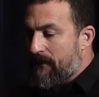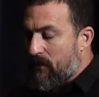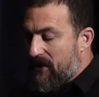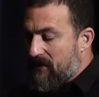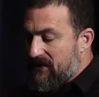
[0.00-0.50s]

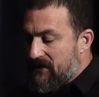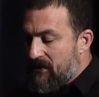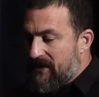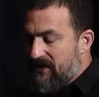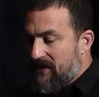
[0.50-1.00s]
What you can
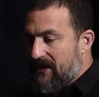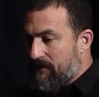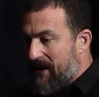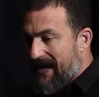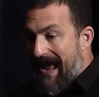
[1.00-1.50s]
do is you can
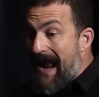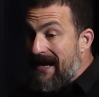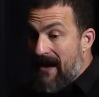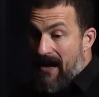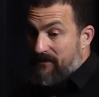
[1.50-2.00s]
pick
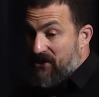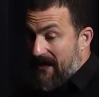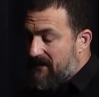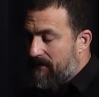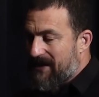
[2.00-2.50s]
any
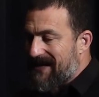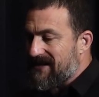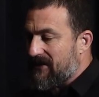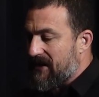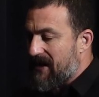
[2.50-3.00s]
object, but
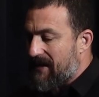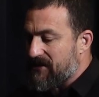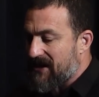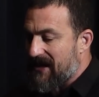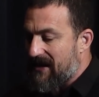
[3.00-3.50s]
ideally an
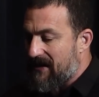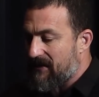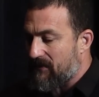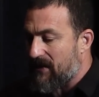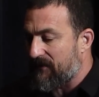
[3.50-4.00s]
object at
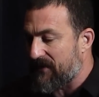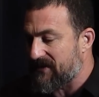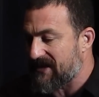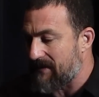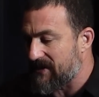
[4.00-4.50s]
roughly
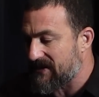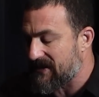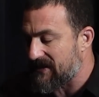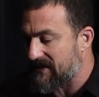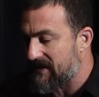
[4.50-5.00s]
the same
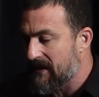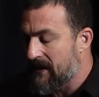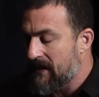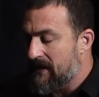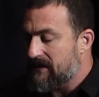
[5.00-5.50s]
distance,
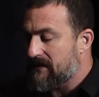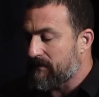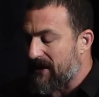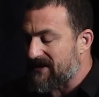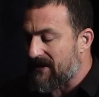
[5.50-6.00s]

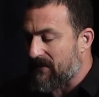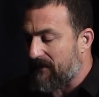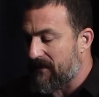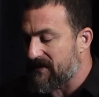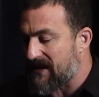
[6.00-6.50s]
placed at
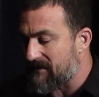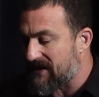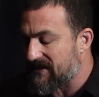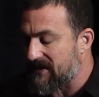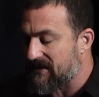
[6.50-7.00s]
roughly the same
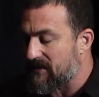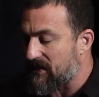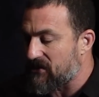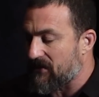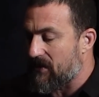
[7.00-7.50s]
distance to
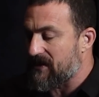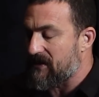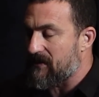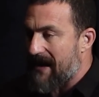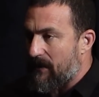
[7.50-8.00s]
which you're going to
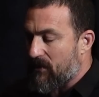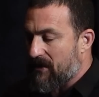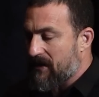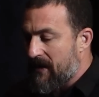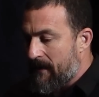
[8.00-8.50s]
do that
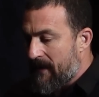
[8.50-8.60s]
work,